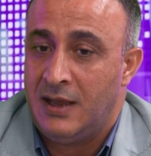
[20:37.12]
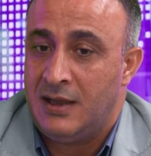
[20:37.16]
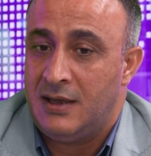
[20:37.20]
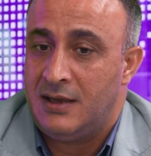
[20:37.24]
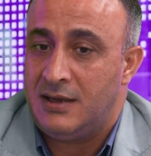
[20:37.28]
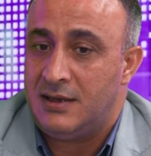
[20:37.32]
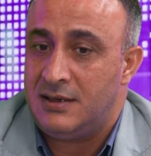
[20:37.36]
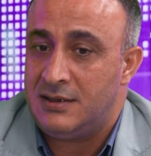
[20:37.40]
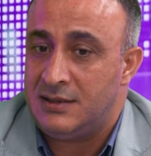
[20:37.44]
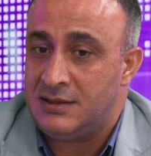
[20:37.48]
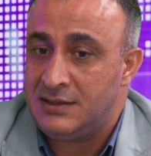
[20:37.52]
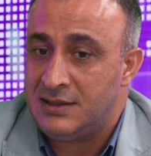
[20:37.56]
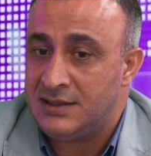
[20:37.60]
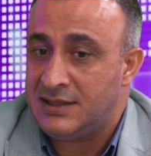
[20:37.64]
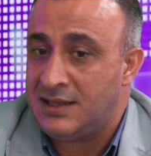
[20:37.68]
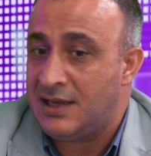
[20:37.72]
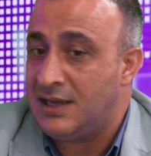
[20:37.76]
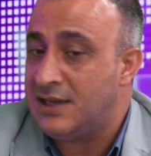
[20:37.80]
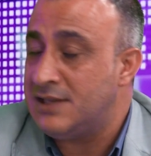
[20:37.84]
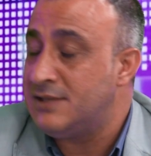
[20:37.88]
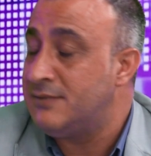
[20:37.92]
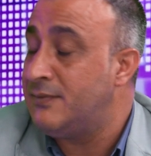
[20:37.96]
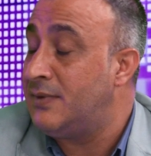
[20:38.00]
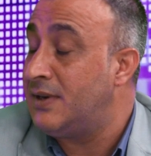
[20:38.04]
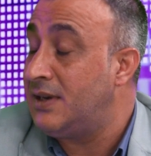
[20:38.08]
It
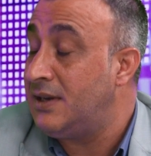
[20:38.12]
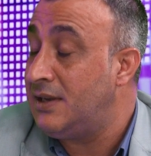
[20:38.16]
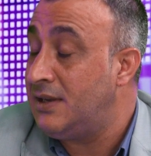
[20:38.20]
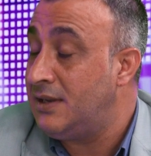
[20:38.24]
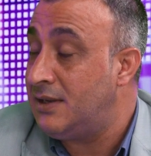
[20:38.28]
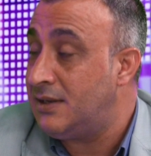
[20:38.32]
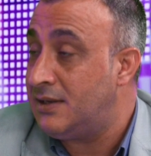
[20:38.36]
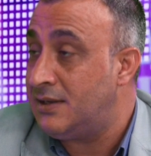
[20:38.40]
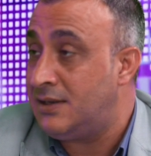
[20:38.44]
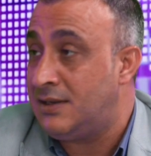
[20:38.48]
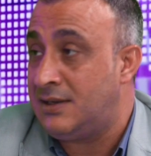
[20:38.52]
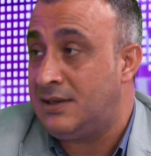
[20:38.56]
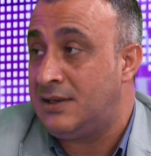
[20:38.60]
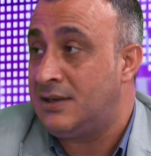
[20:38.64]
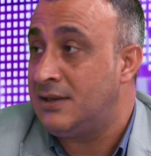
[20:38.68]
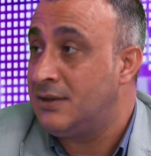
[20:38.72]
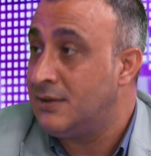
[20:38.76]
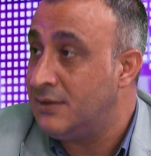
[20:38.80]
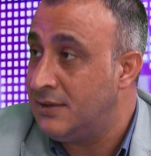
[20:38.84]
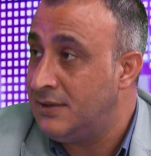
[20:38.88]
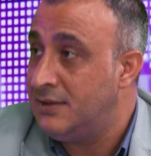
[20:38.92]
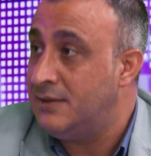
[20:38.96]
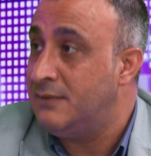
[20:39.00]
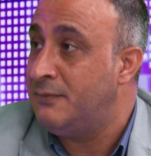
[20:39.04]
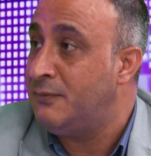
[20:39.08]
has very
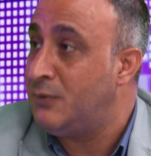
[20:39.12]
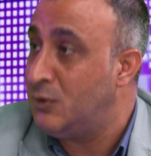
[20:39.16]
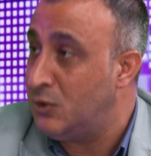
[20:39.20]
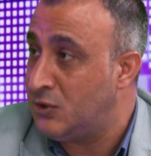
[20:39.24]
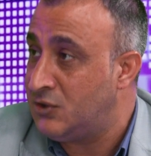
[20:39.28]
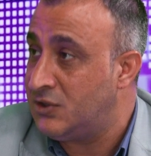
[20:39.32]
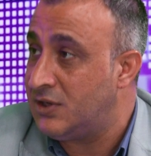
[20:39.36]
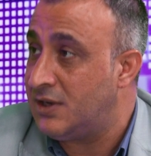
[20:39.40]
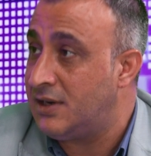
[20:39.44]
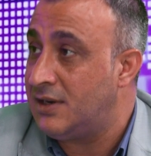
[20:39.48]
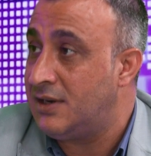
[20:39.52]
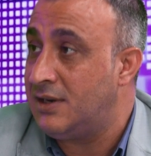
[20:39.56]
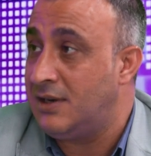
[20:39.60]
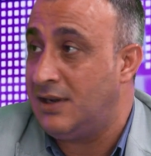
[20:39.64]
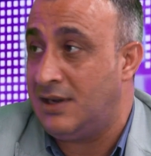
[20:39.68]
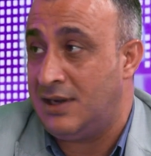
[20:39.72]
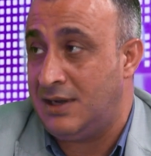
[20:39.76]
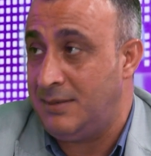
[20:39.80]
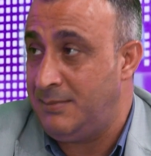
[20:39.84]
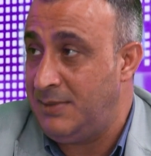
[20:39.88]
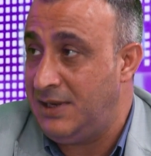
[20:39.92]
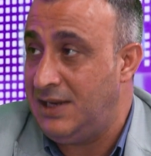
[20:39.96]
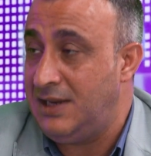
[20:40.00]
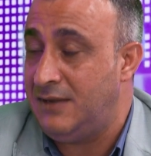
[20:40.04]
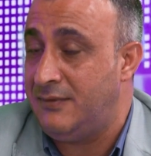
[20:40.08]
good future, I
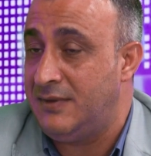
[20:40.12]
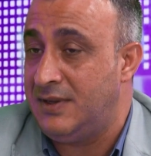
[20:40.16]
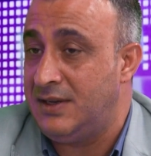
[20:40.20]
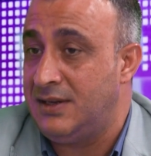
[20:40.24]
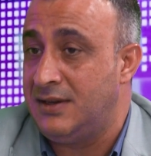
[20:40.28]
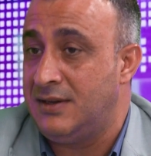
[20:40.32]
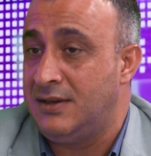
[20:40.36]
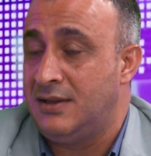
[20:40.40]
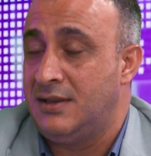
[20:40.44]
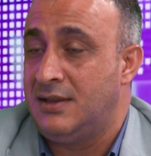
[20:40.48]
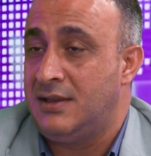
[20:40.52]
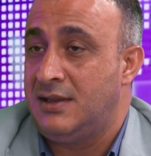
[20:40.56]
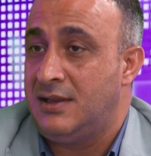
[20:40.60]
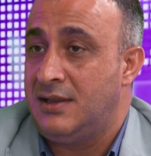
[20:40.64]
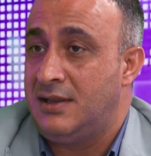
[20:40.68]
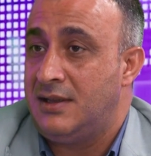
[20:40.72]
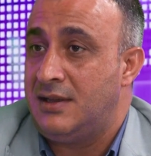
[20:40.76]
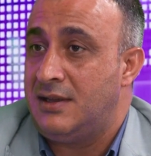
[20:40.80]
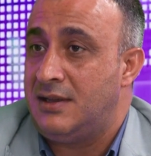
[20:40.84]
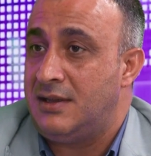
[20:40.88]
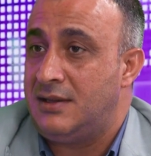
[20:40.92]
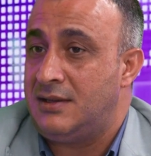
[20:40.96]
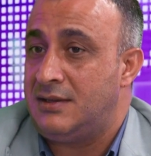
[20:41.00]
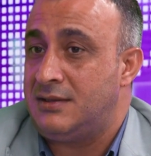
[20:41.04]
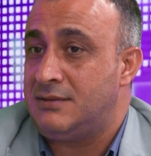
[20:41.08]
believe in.
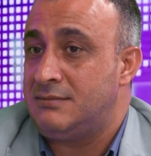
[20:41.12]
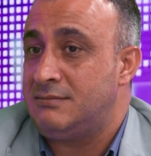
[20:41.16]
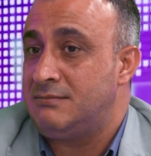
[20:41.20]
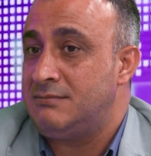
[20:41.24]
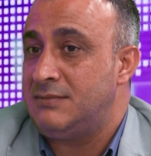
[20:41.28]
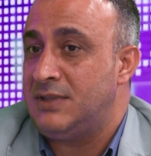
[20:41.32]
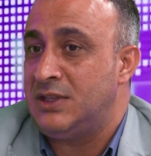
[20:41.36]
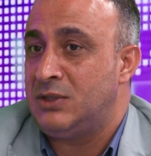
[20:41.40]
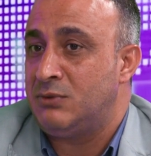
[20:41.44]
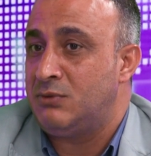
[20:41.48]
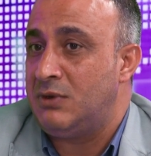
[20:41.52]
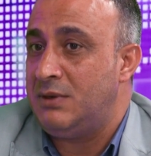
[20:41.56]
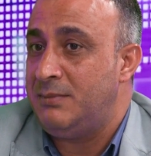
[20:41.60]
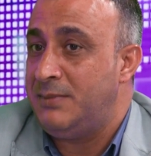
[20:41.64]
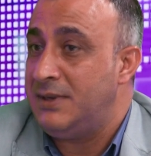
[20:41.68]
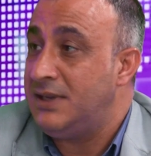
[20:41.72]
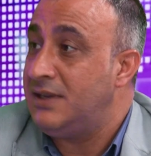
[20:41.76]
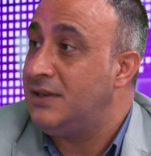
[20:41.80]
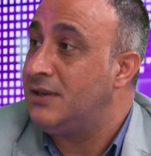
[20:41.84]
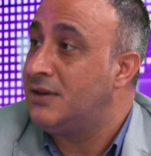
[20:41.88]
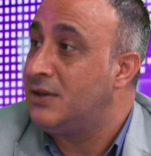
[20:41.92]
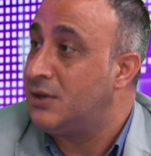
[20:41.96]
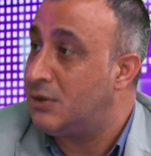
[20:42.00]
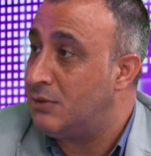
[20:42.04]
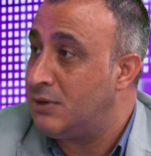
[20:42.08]
It will
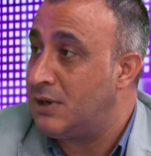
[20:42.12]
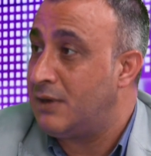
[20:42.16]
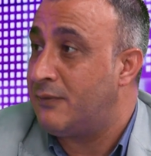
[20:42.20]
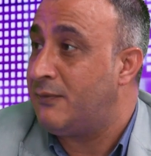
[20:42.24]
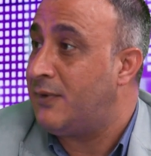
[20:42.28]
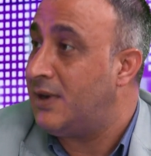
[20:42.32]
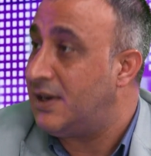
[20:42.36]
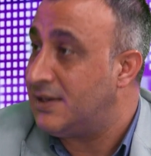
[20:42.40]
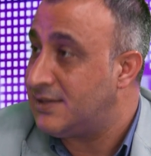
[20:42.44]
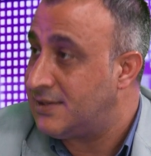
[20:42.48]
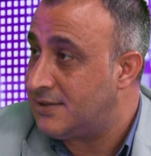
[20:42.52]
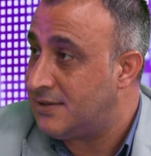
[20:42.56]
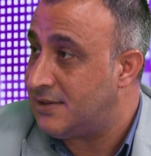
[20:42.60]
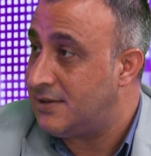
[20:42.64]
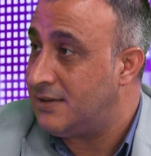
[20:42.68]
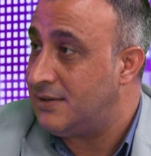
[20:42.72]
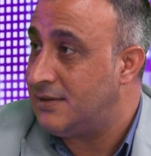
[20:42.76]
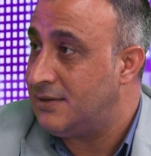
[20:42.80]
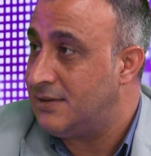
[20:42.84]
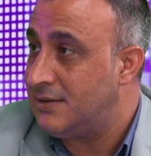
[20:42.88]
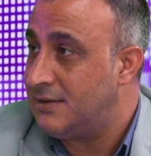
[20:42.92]
be growing faster.